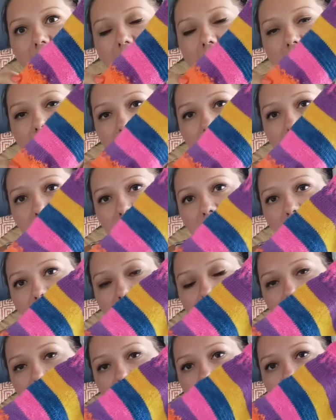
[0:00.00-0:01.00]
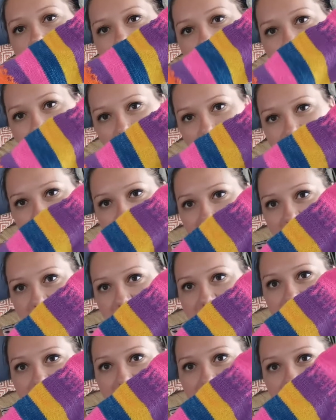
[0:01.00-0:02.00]
How
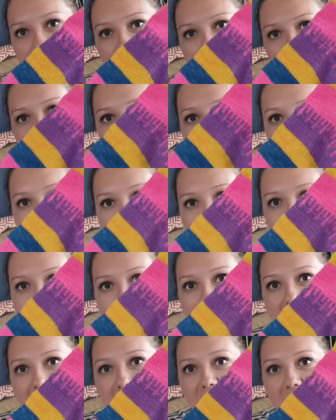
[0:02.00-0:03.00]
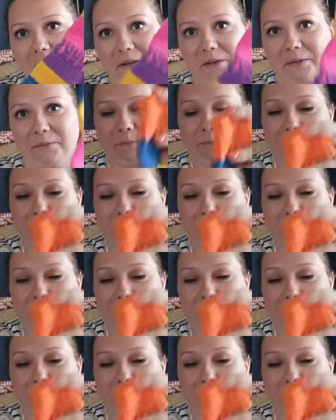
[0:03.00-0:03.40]
awesome is this sock?